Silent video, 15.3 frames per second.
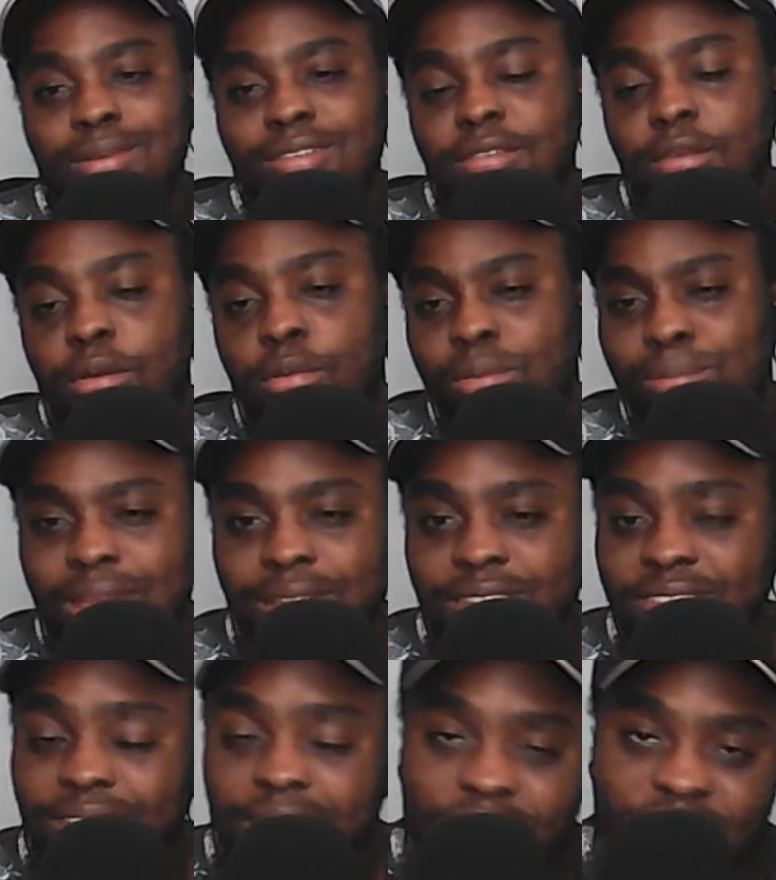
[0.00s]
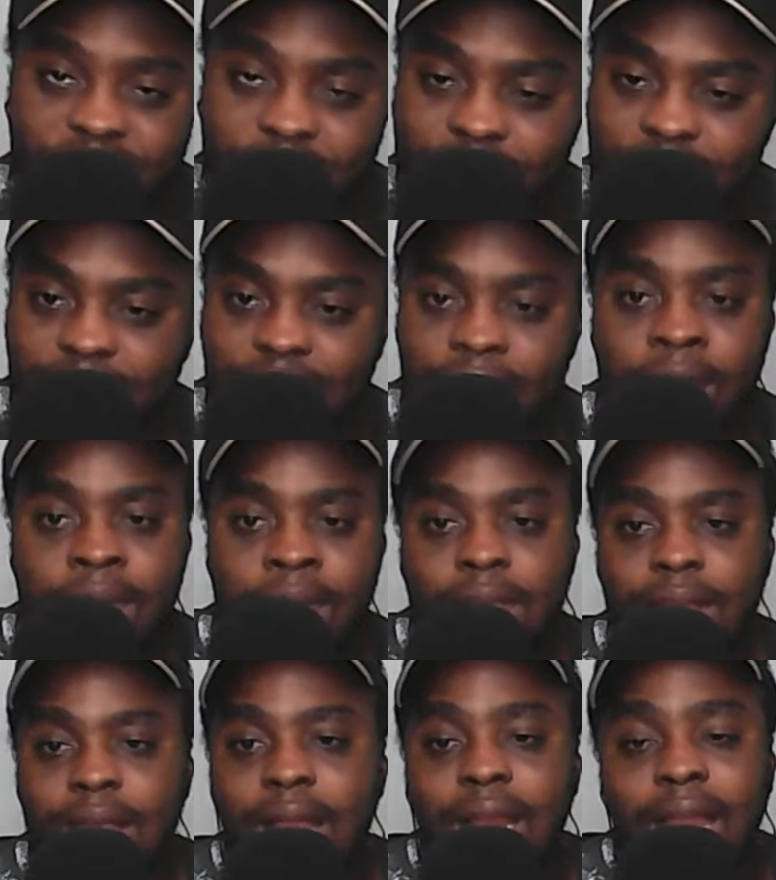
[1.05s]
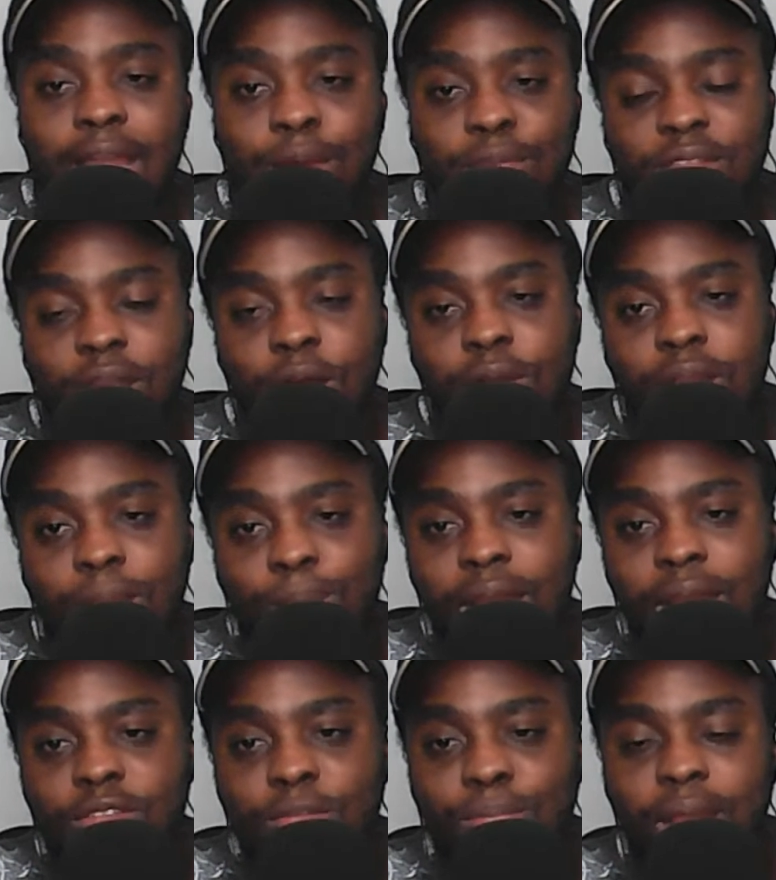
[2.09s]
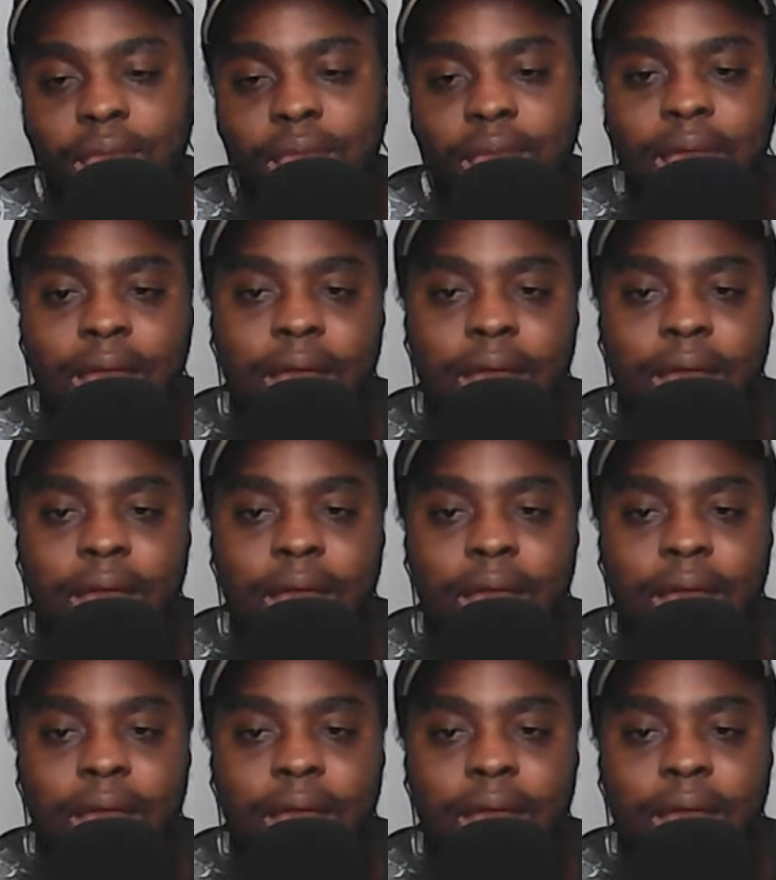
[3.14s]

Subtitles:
So we made 10 changes. HEIN was the only player to play